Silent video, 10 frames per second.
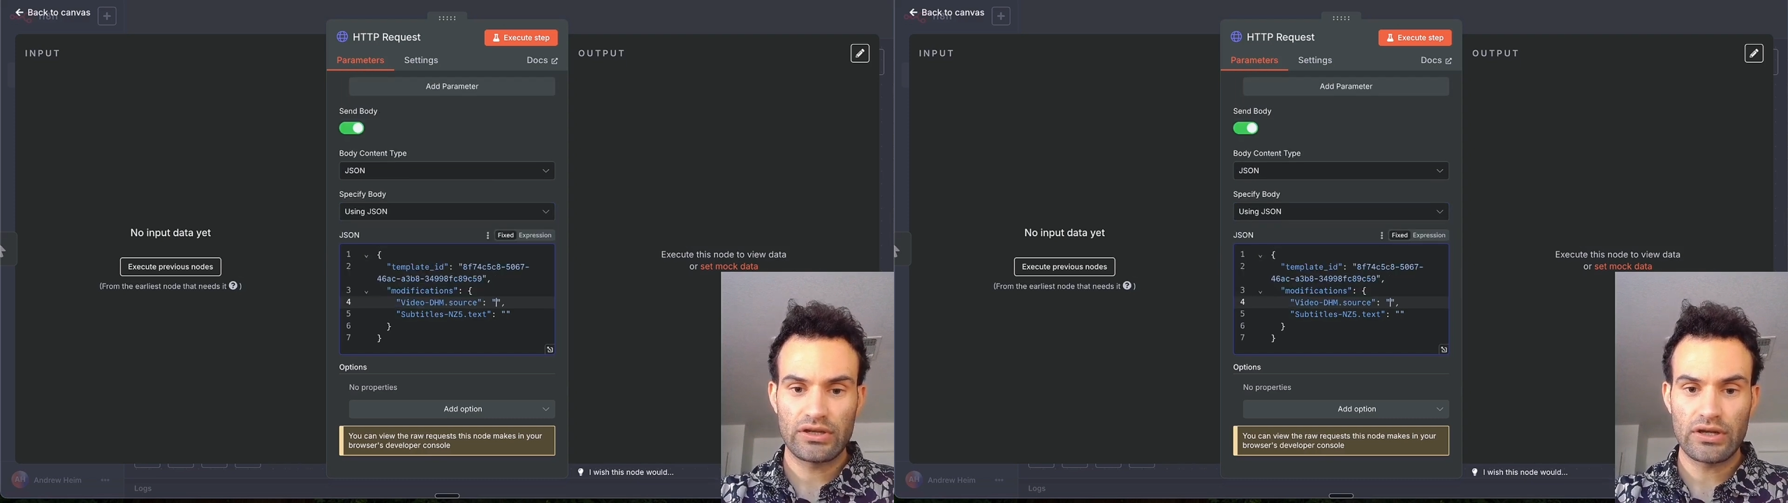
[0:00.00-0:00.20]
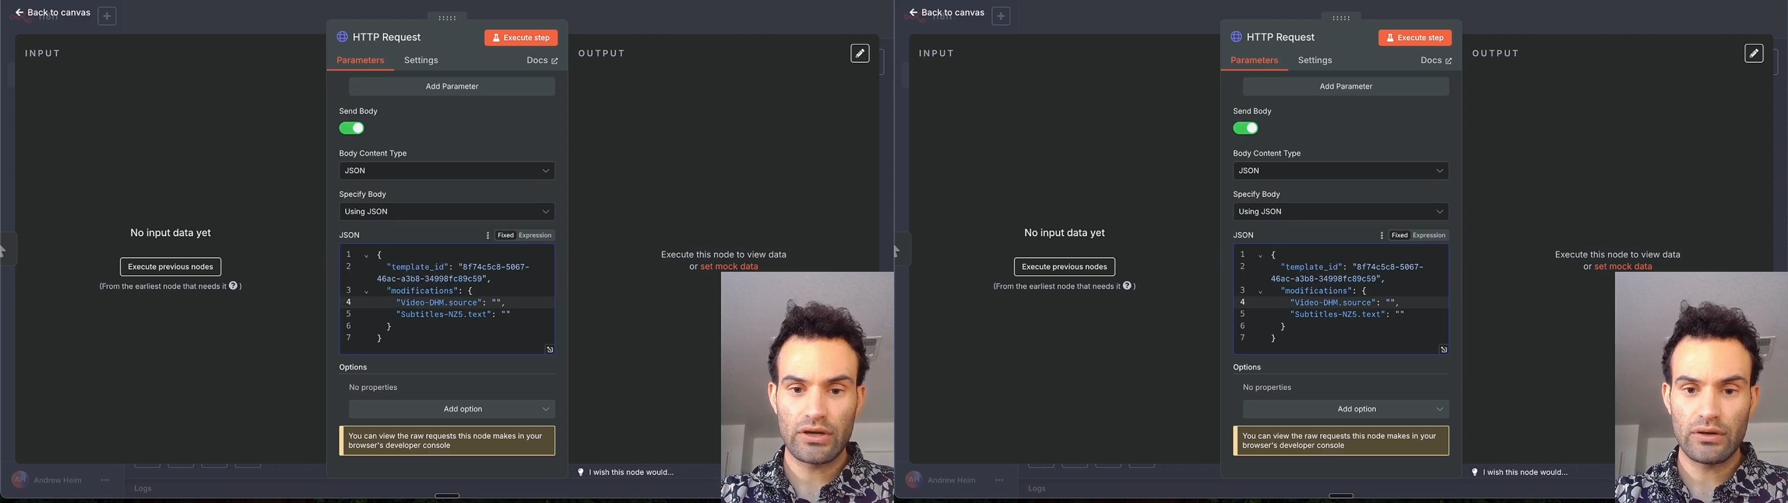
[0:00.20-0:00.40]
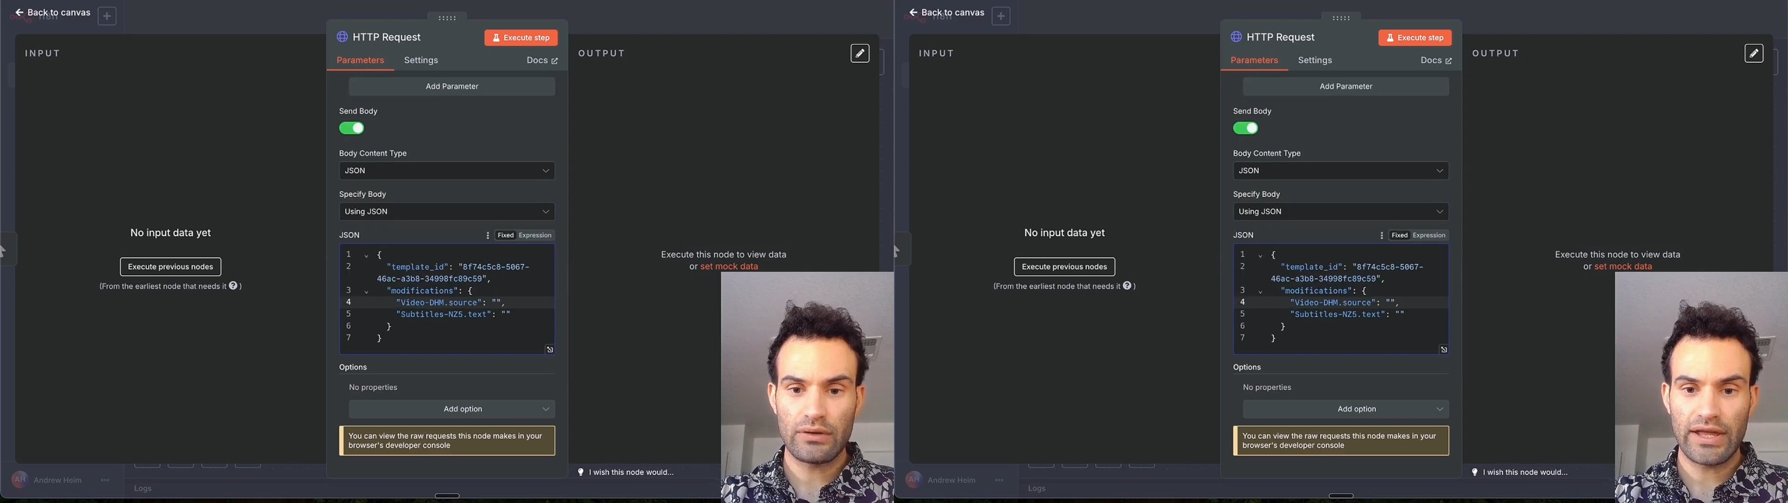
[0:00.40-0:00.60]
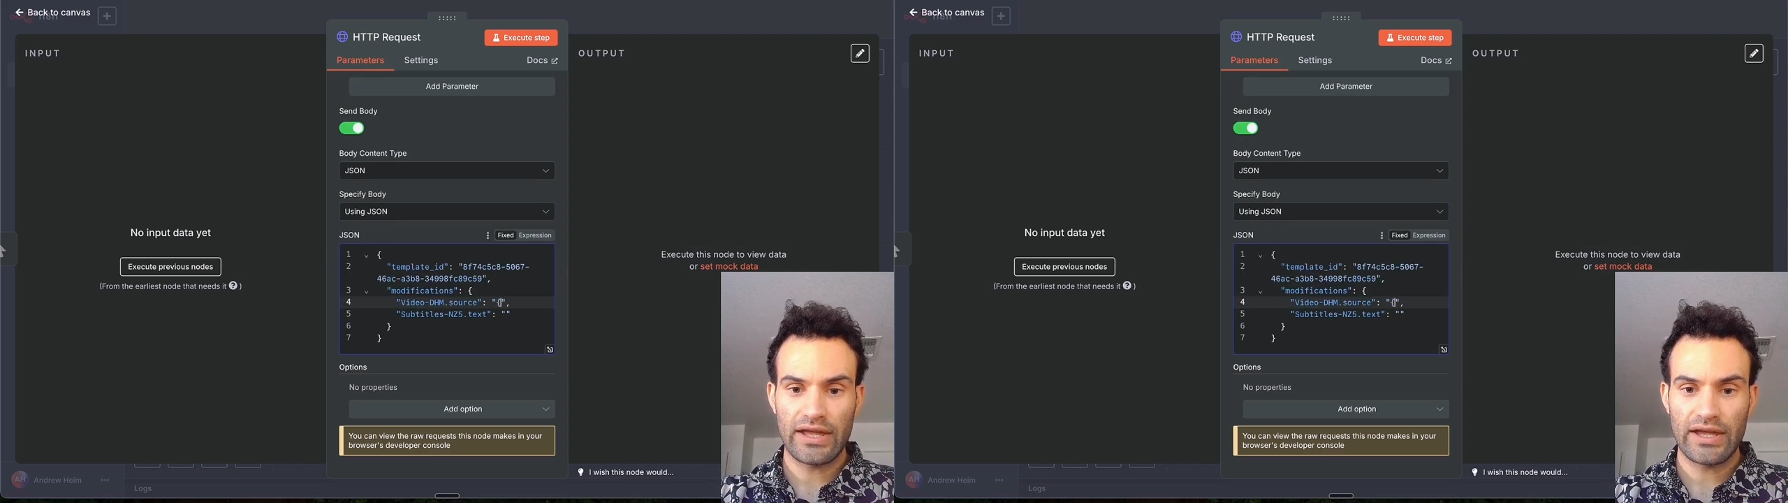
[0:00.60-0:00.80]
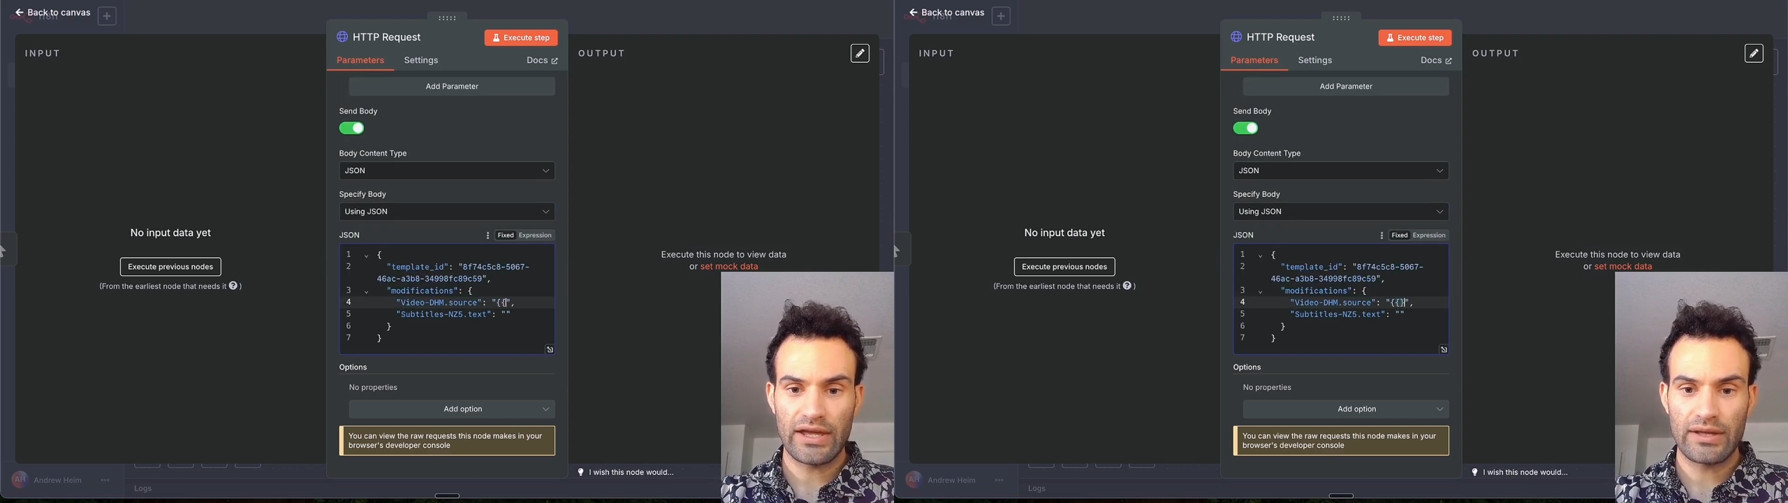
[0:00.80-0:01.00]
go
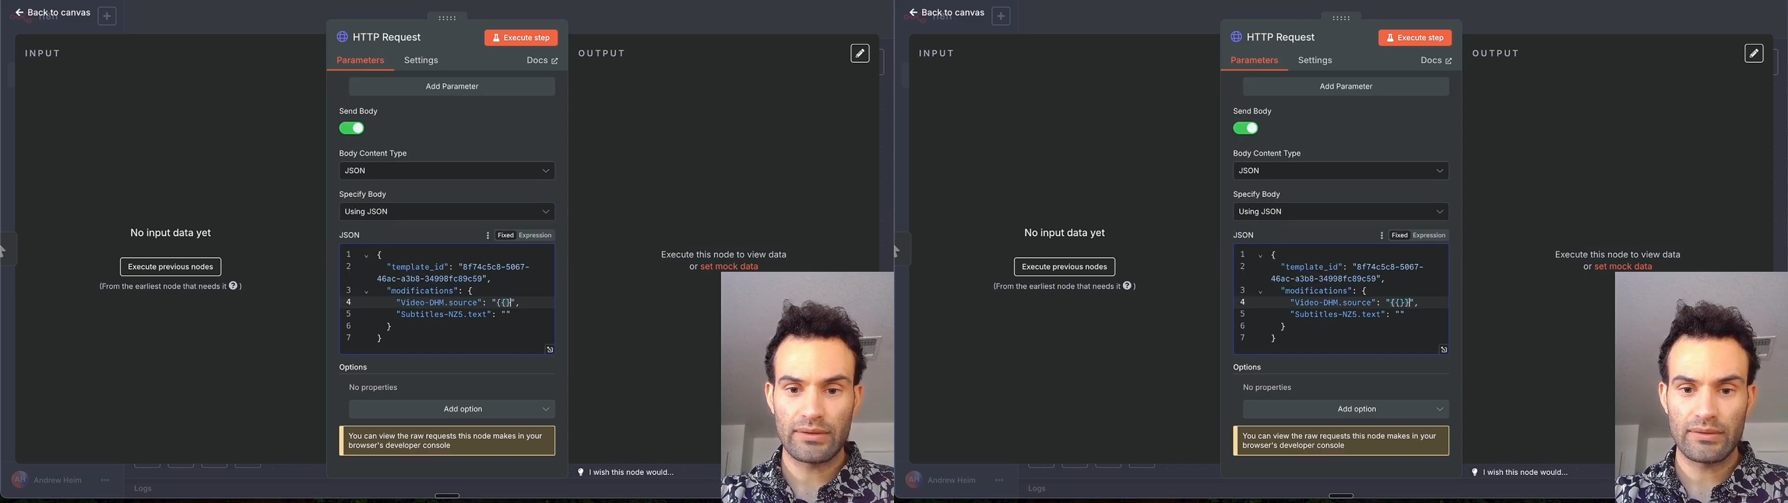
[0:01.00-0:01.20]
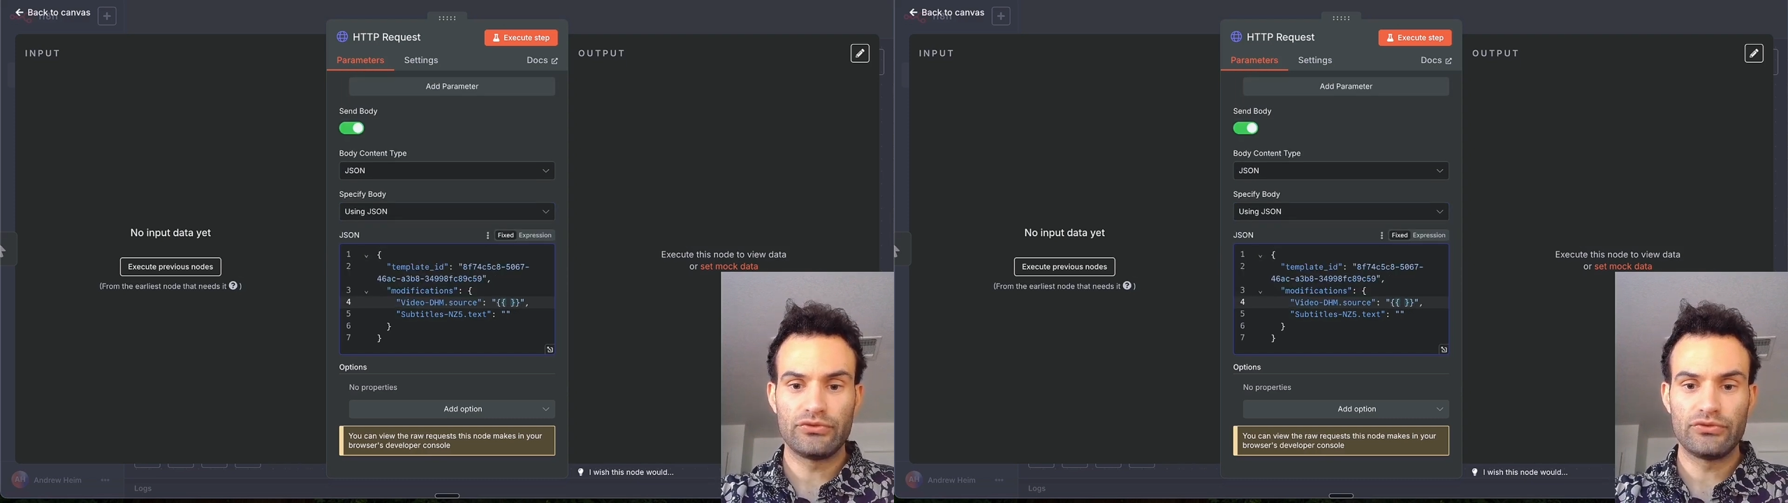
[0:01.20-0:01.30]
and